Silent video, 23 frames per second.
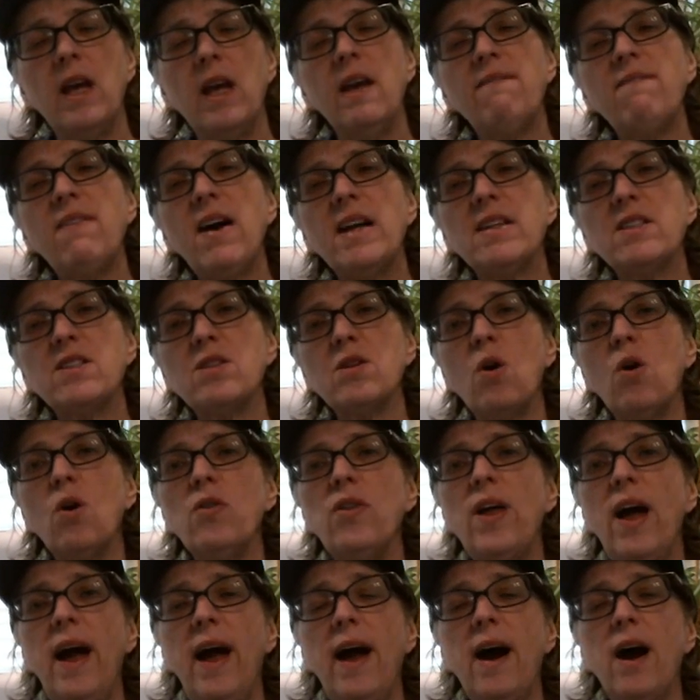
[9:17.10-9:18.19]
If I
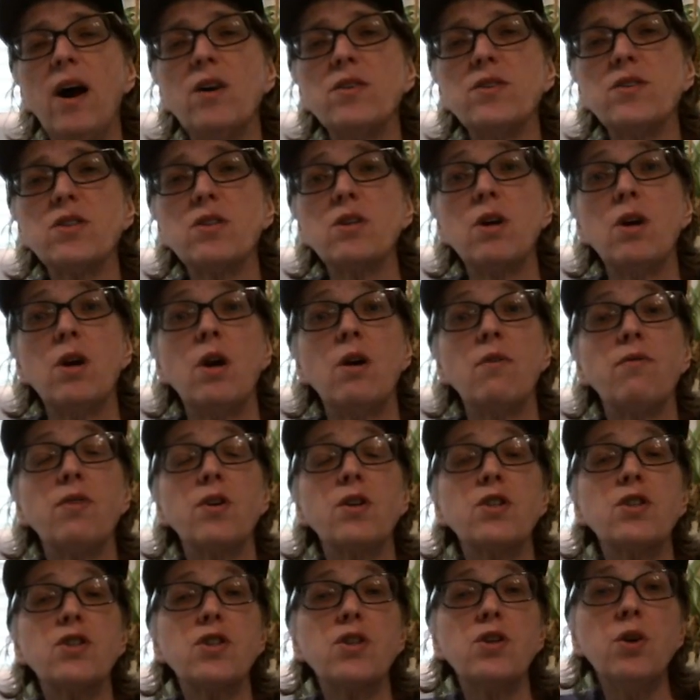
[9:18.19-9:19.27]
sold the house
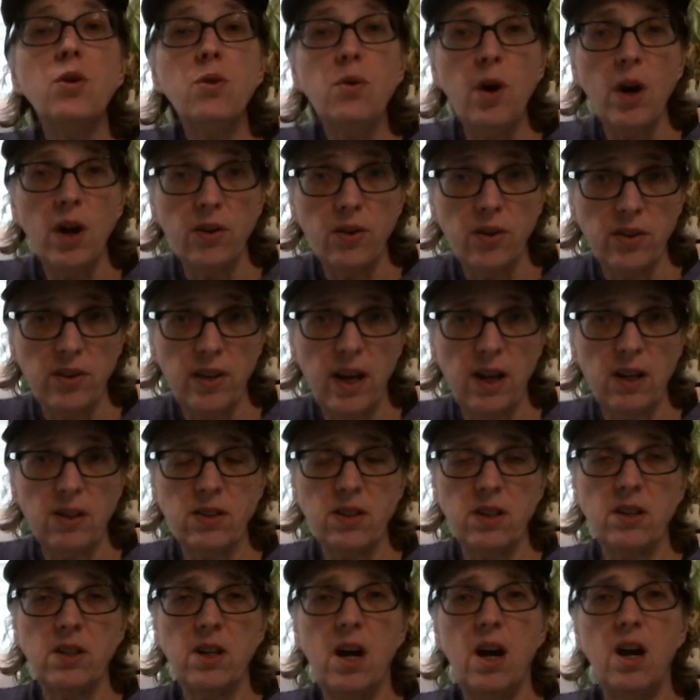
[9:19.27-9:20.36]
for
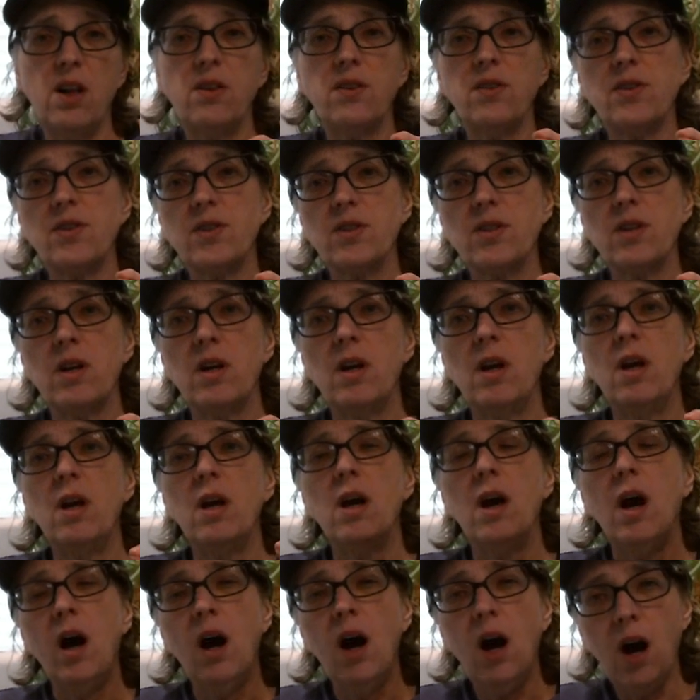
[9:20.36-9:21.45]
$200,000,
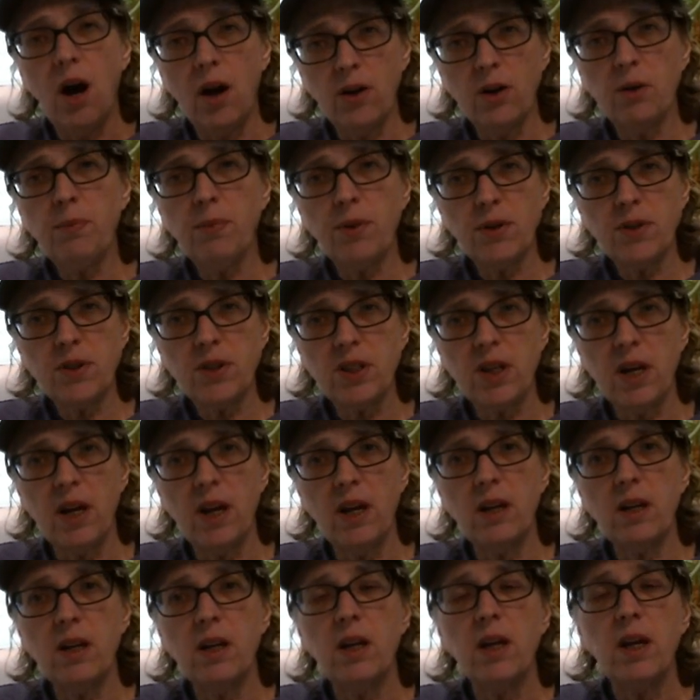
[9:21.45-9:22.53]

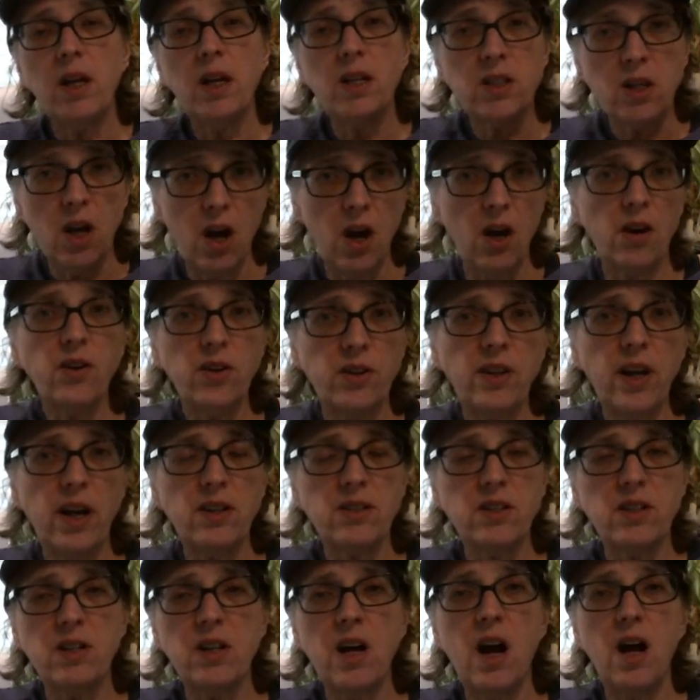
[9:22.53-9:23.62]
100% is
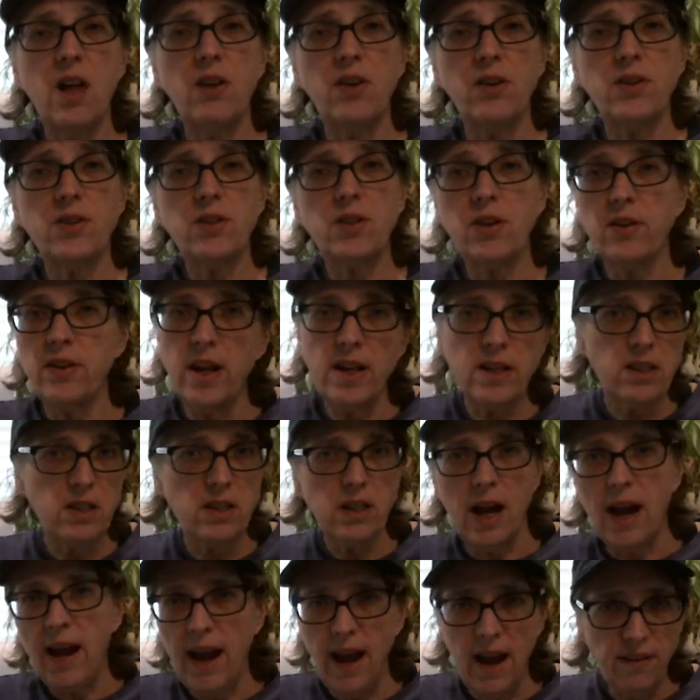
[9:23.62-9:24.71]
$100,000. So
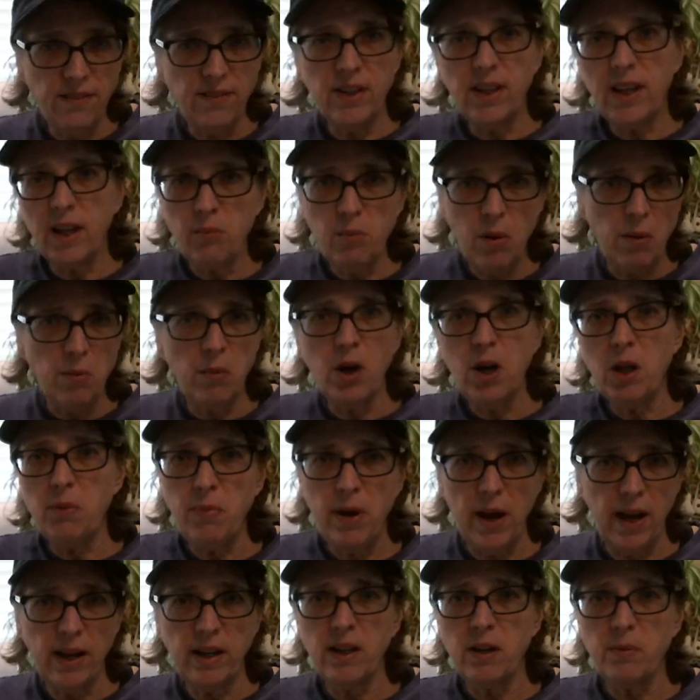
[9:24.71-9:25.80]
I have to get my money
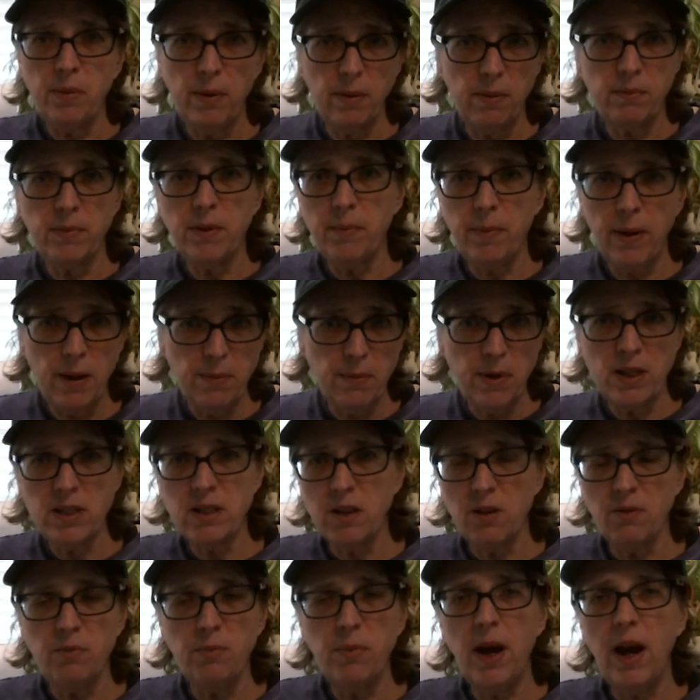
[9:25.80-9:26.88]
back, pay
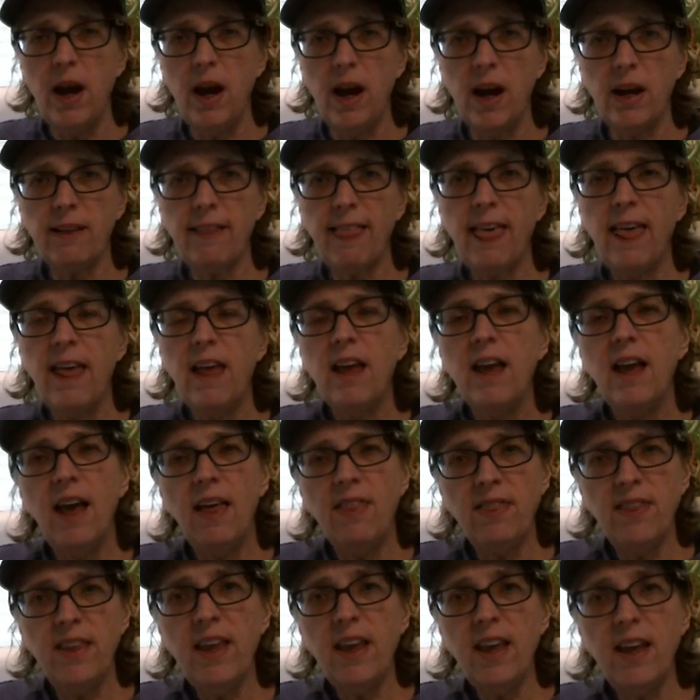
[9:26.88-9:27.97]
myself back.
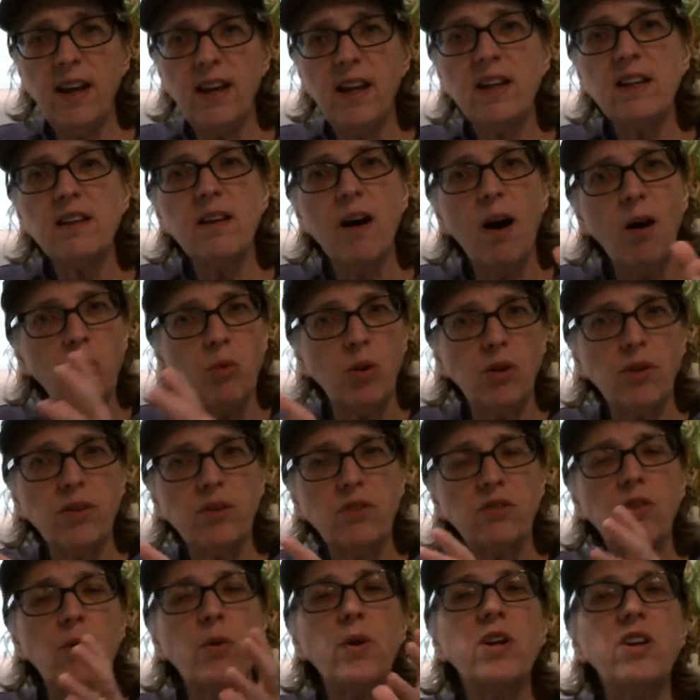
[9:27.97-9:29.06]
And then it doubled,
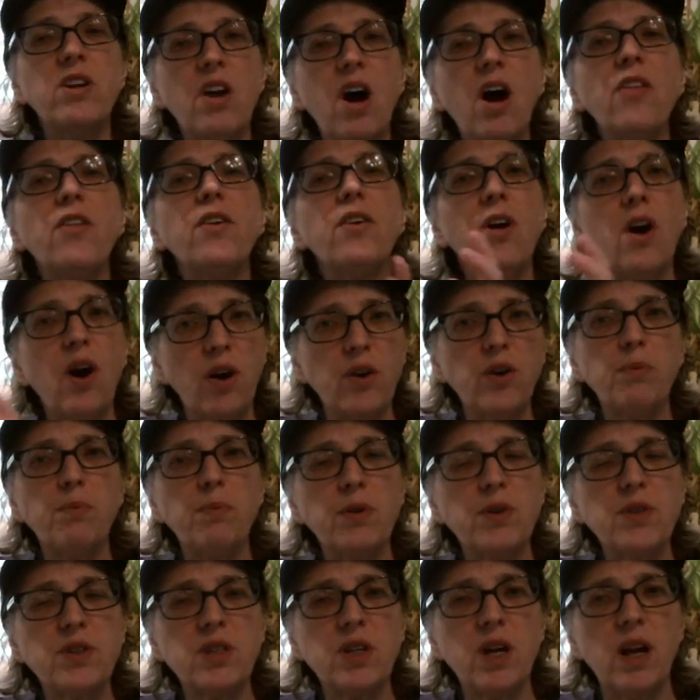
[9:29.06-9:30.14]
so another
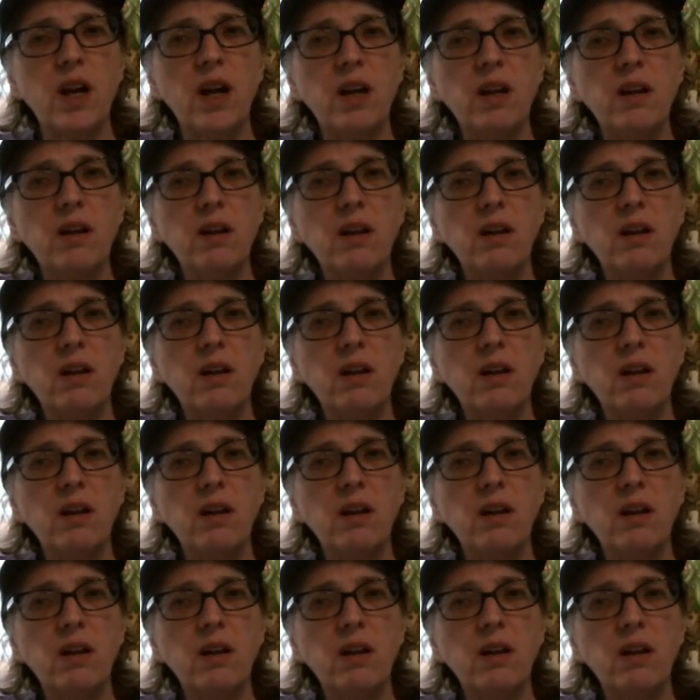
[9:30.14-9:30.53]
100%.